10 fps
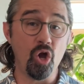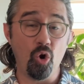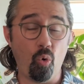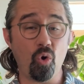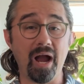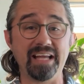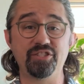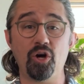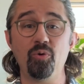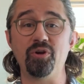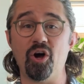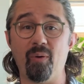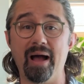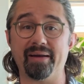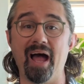or I don't know
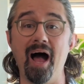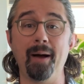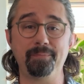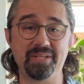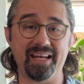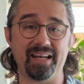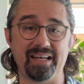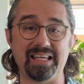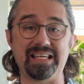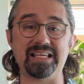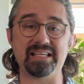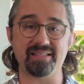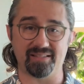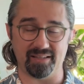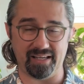how to update it
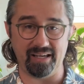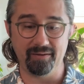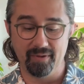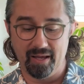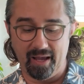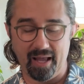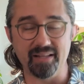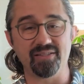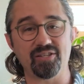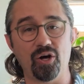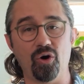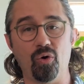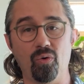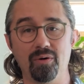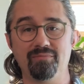easily. And
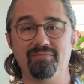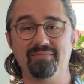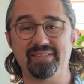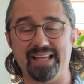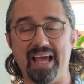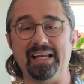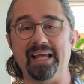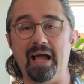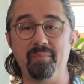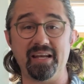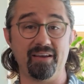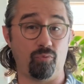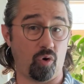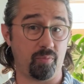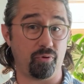so, sadly, I'm going to give
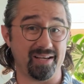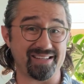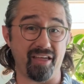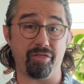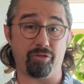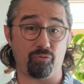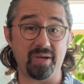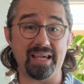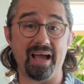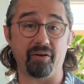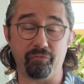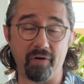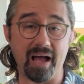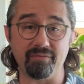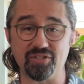WordPress a 3 out of
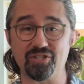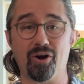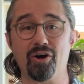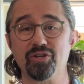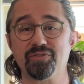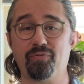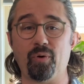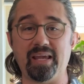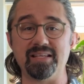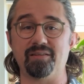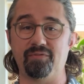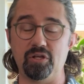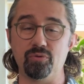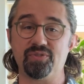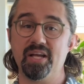5 stars for ease of
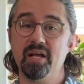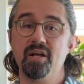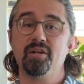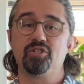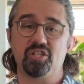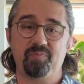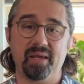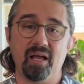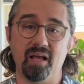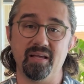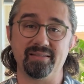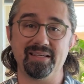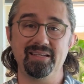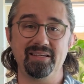use, just because